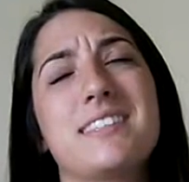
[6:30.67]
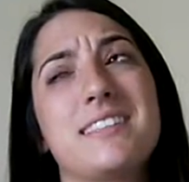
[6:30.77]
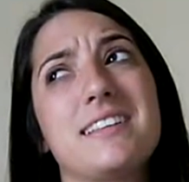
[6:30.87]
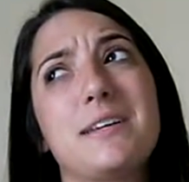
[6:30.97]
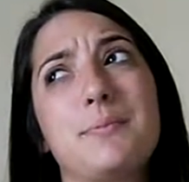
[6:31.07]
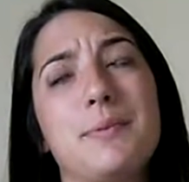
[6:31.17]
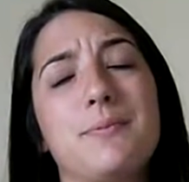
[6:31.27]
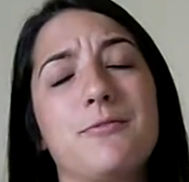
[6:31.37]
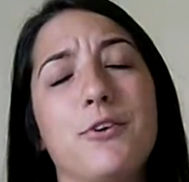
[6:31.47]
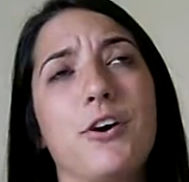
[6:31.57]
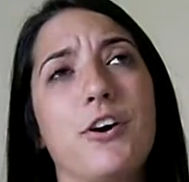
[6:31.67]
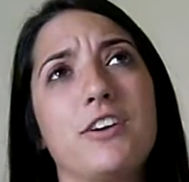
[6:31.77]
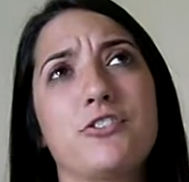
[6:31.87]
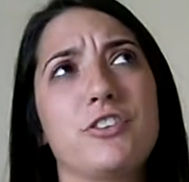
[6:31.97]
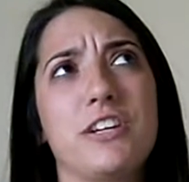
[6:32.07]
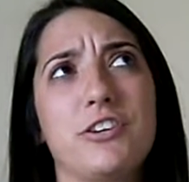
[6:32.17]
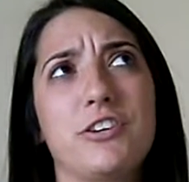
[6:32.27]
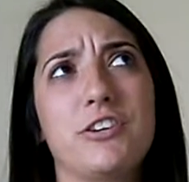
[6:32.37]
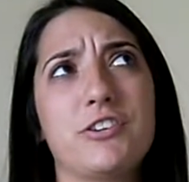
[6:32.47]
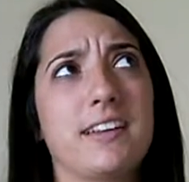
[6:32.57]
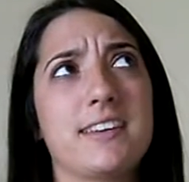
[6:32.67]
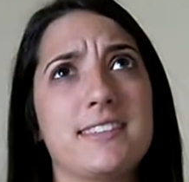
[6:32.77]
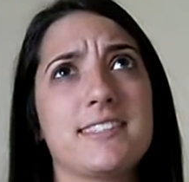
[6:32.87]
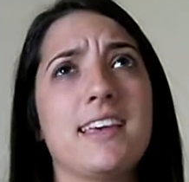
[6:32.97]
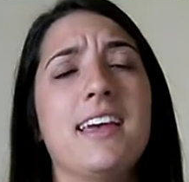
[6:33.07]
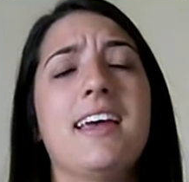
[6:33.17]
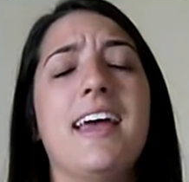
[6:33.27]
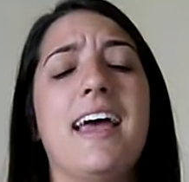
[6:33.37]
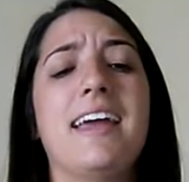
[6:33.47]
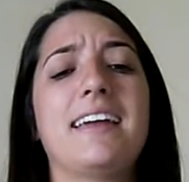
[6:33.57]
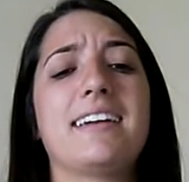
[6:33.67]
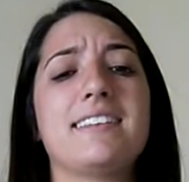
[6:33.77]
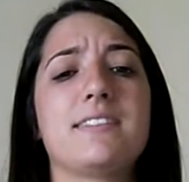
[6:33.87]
sleep for 100 years, I think it is. And